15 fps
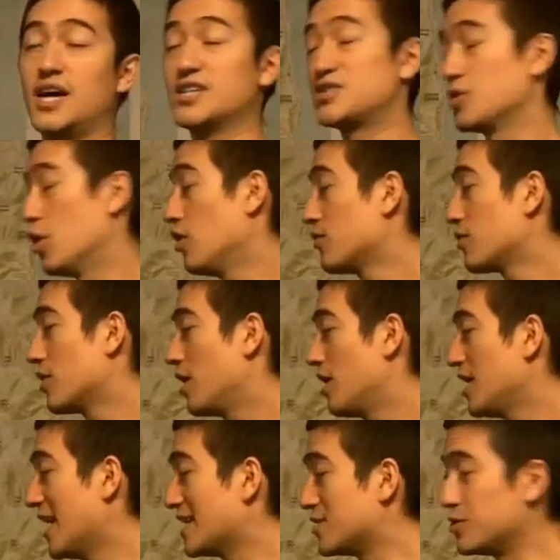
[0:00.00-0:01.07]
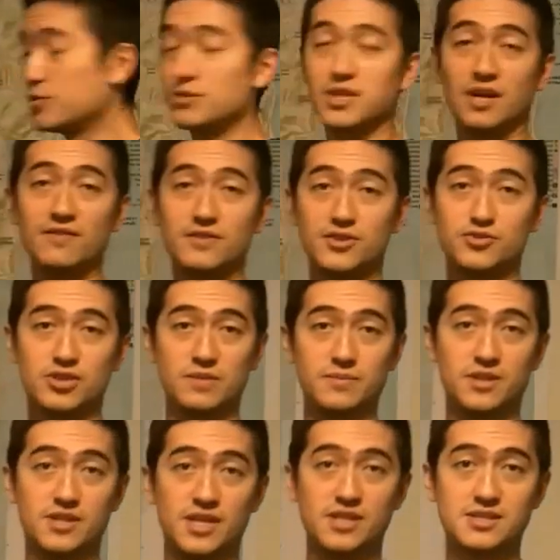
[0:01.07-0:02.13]
All right, so overall, I do love this
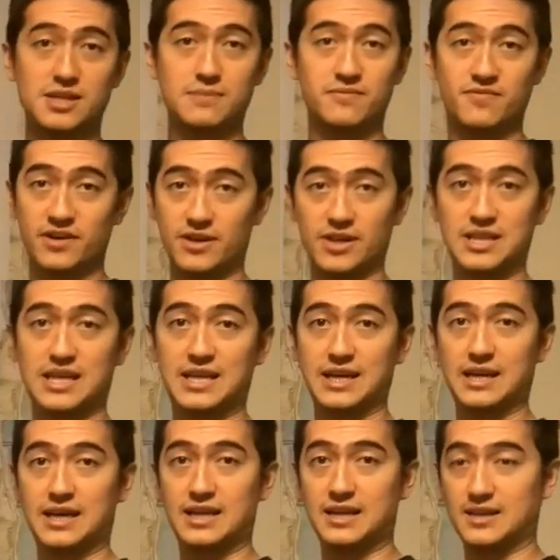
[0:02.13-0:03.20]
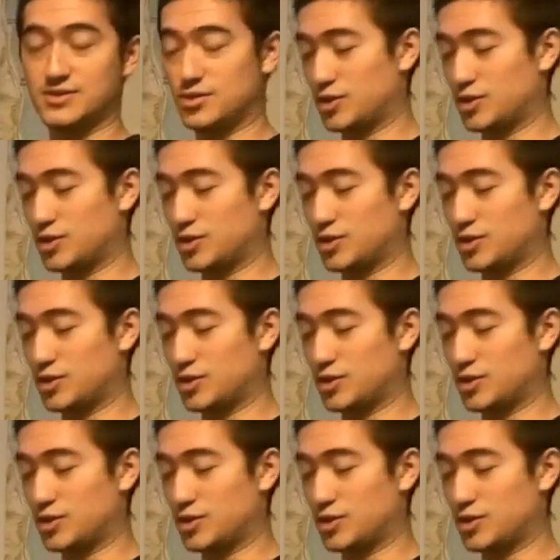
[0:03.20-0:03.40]
treadmill desk. I'm very glad I got it.